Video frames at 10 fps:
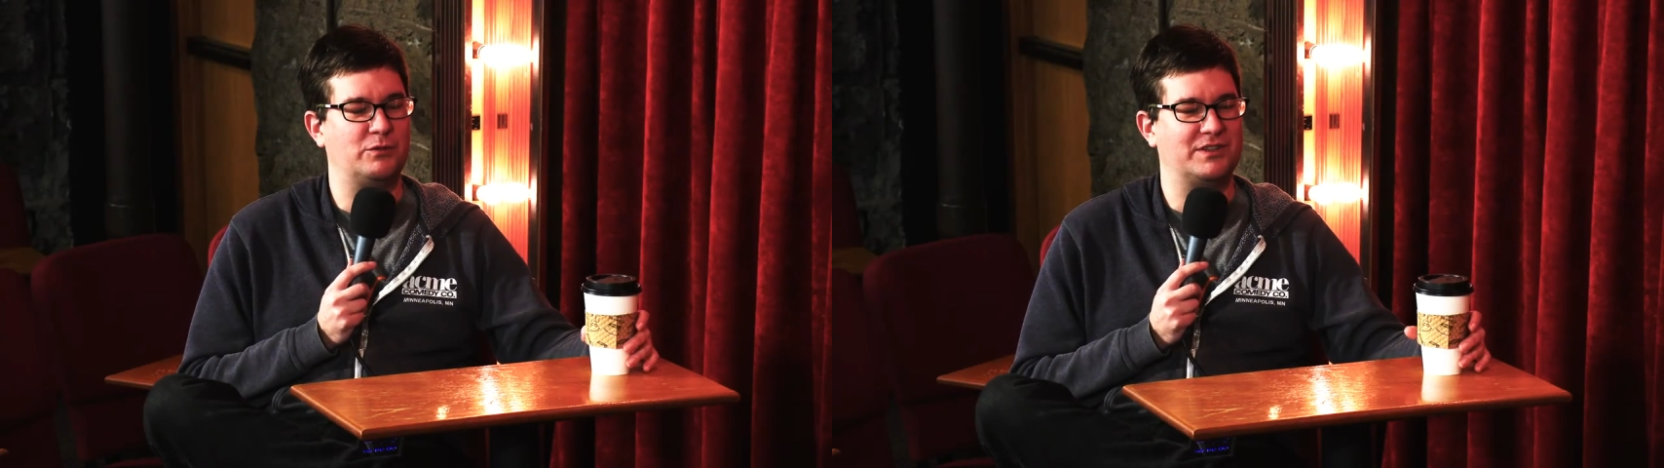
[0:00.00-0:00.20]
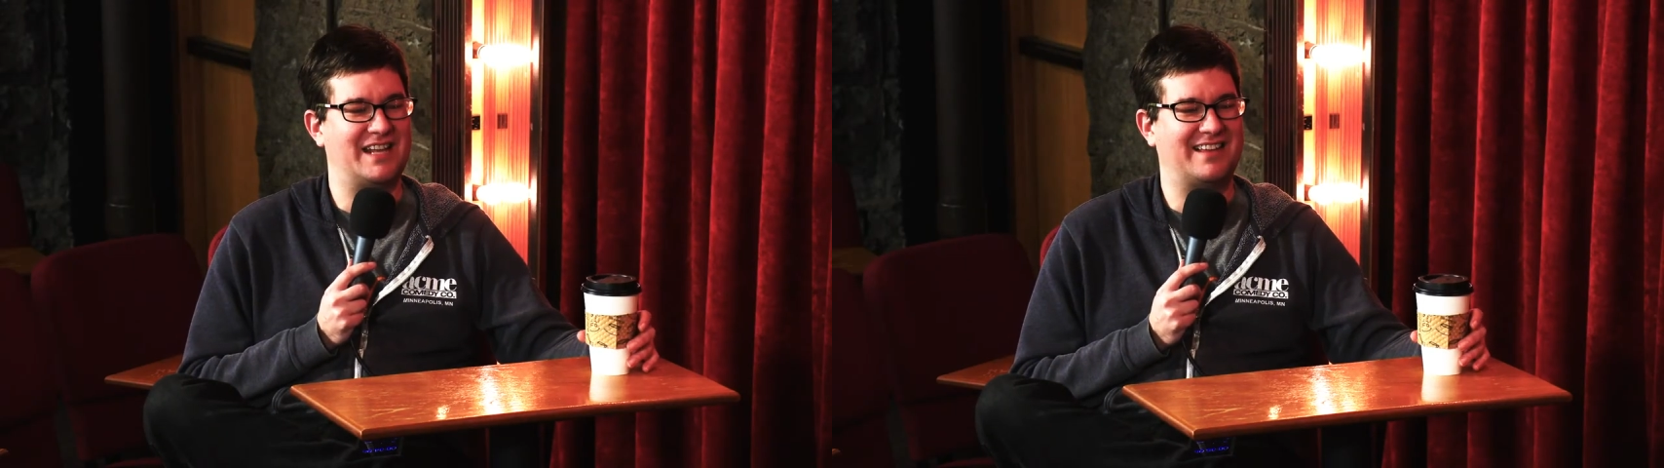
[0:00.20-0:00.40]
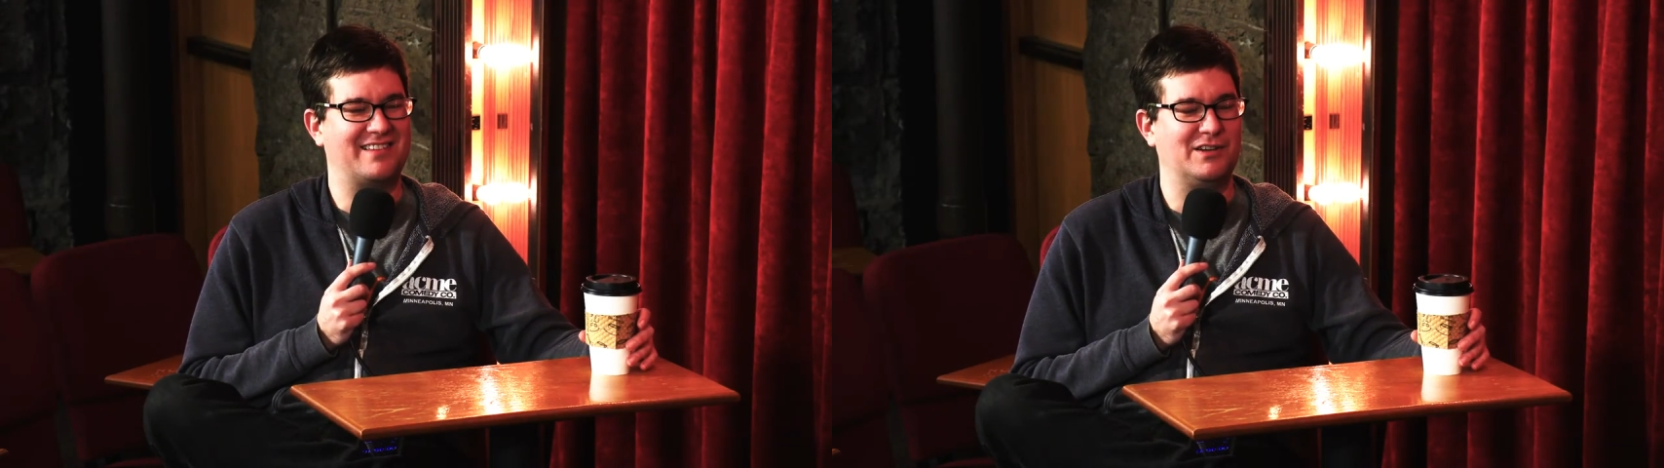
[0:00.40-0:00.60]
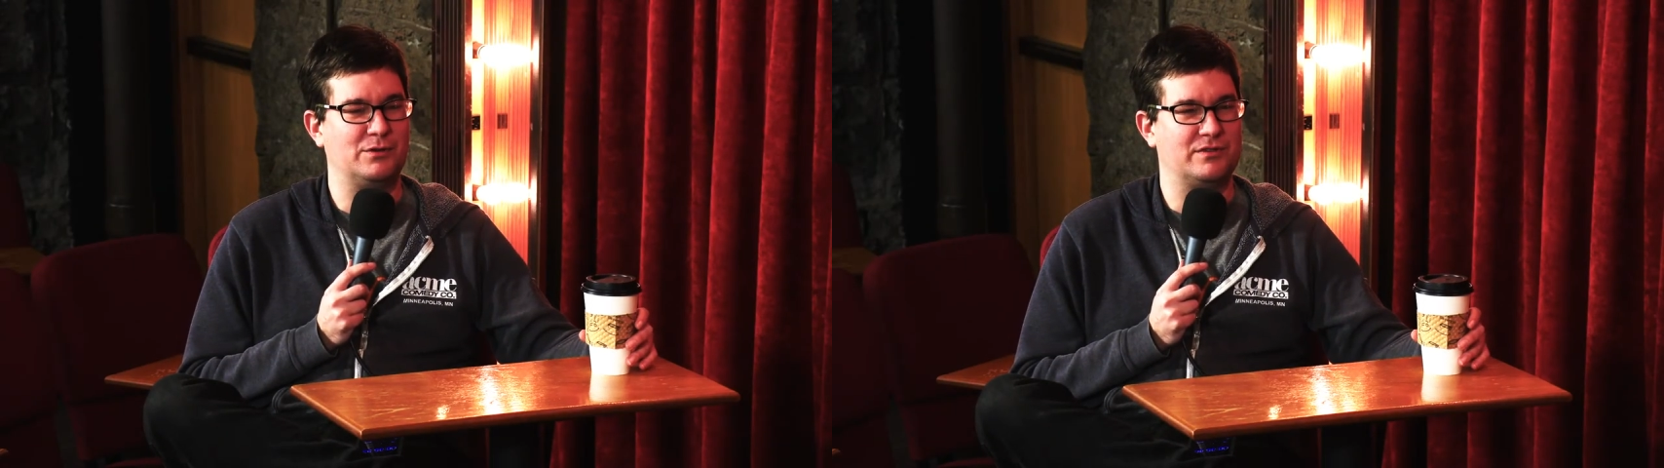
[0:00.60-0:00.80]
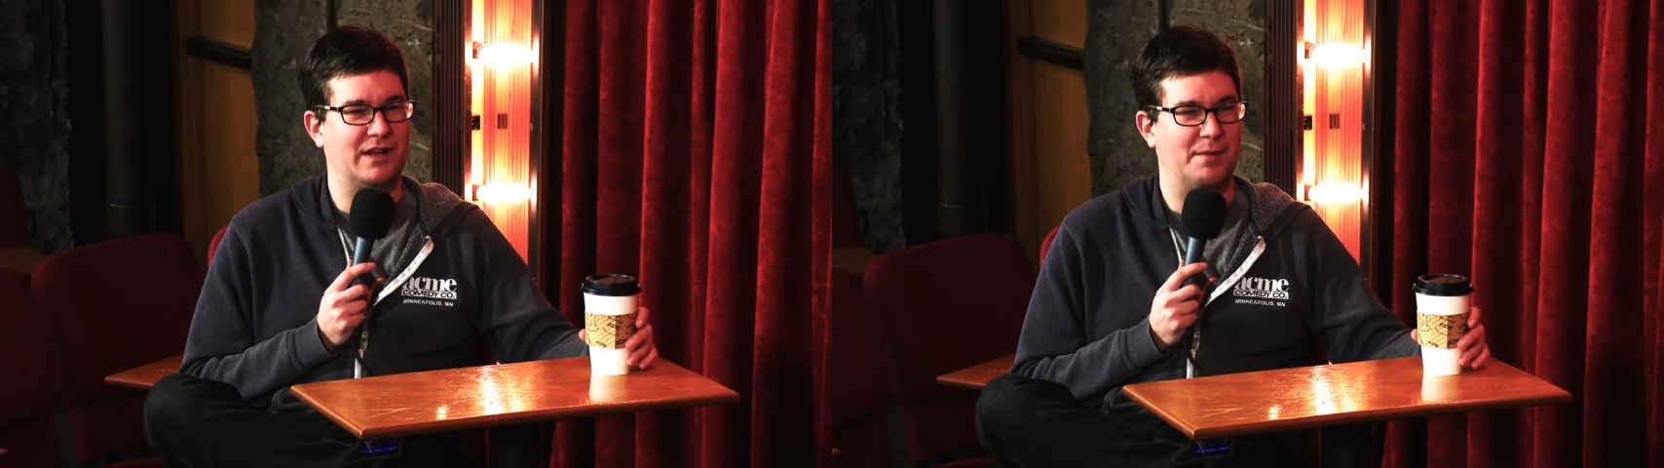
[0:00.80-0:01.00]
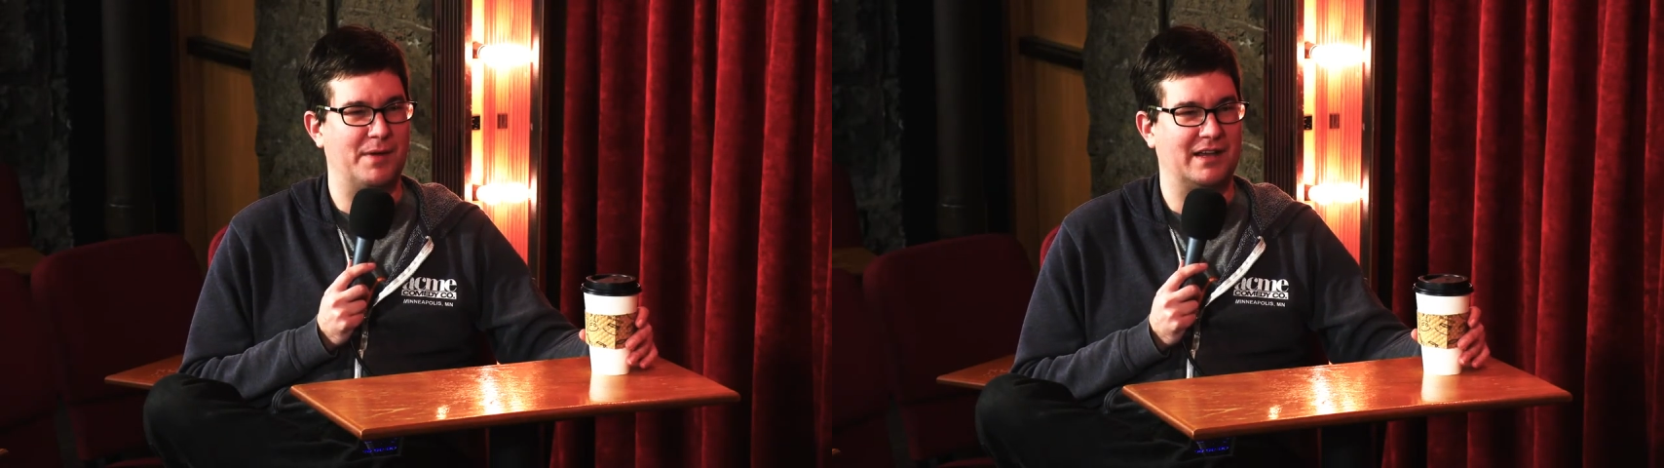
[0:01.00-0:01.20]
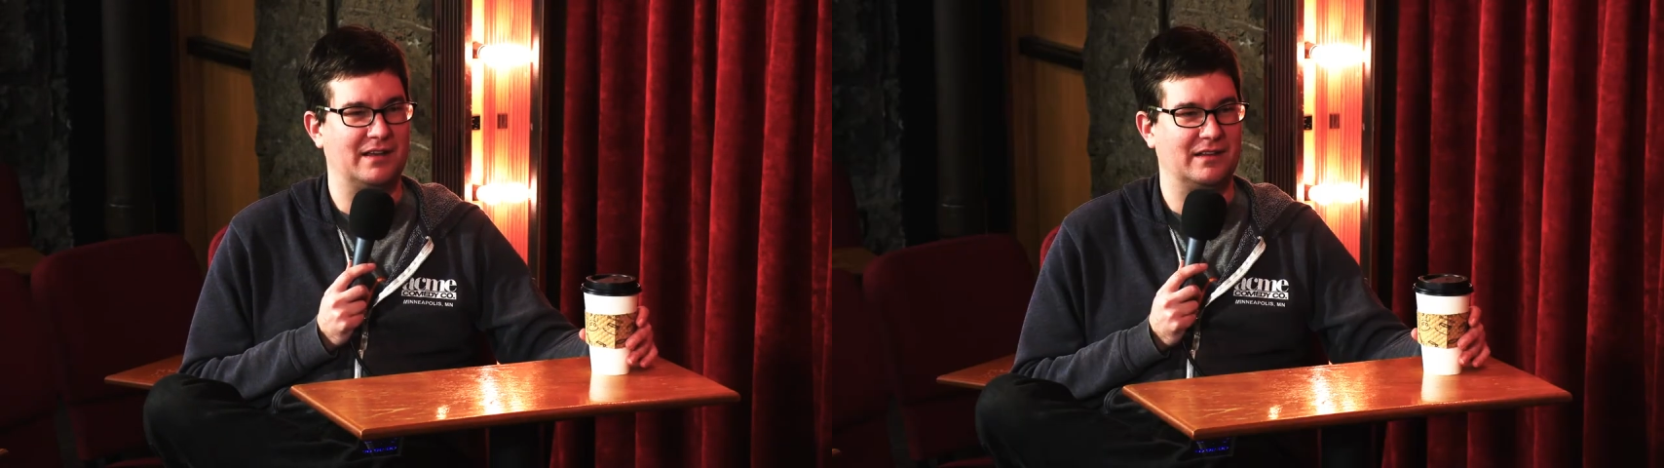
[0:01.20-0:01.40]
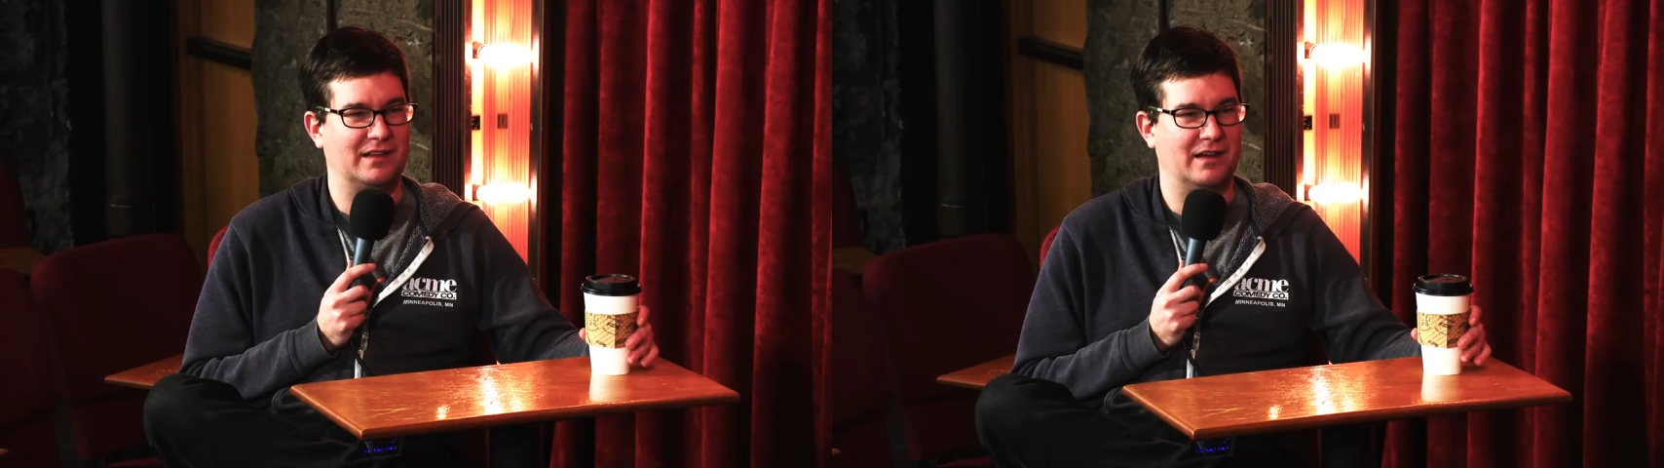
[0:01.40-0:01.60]
you take the news of not
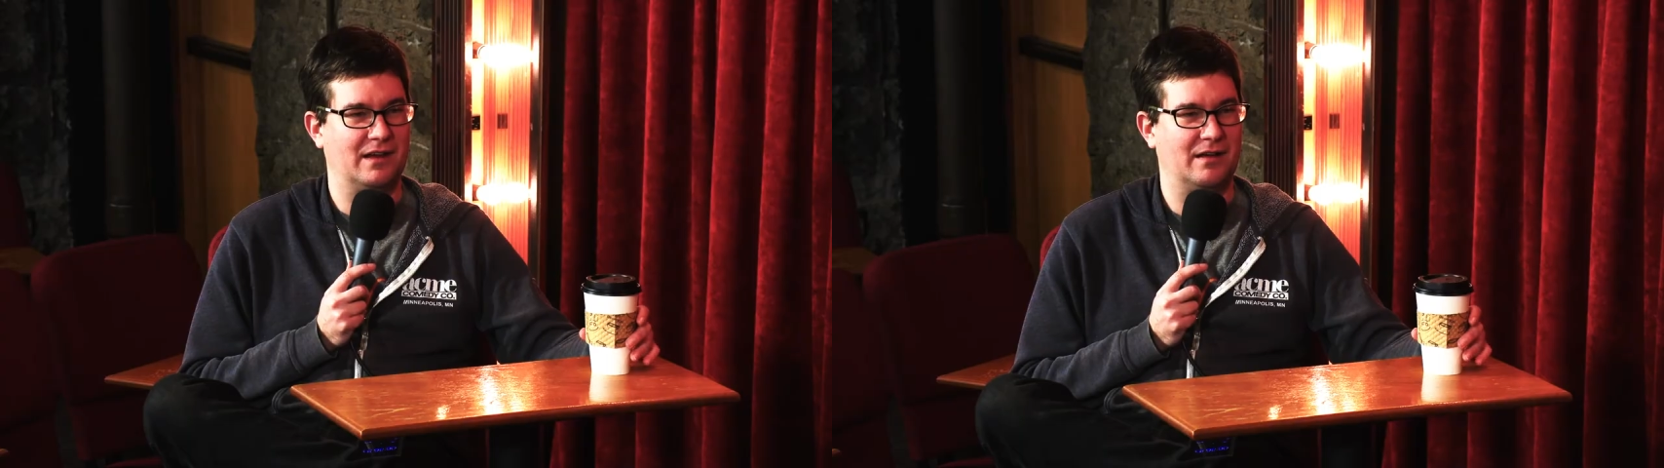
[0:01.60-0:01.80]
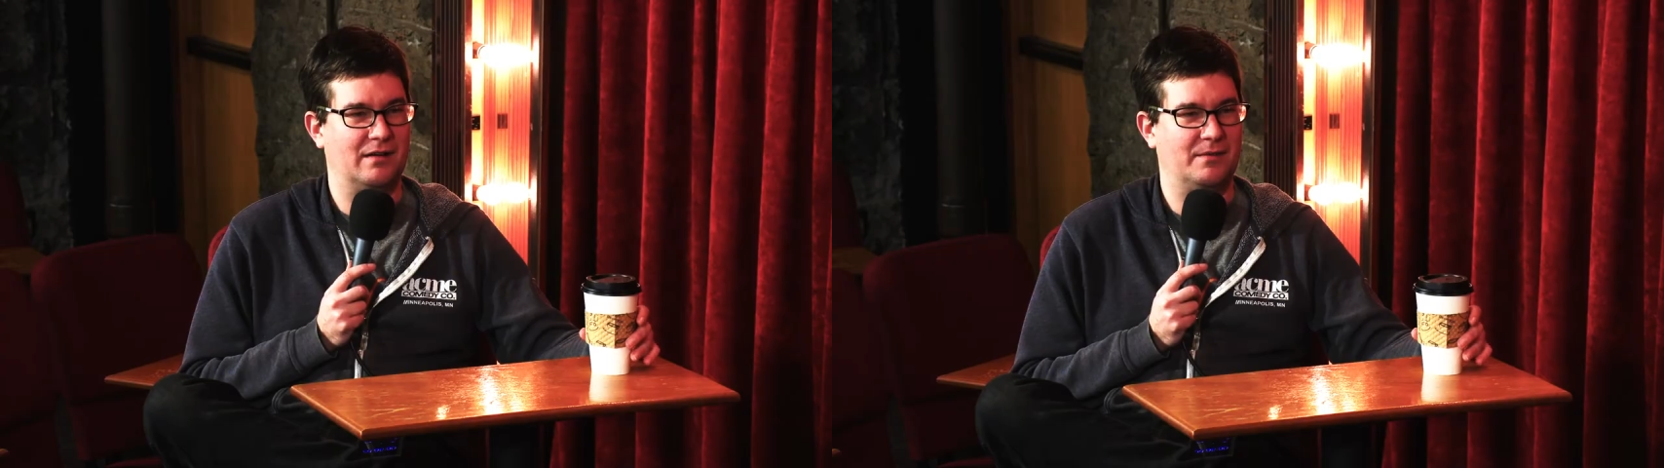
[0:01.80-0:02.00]
making the? Uh,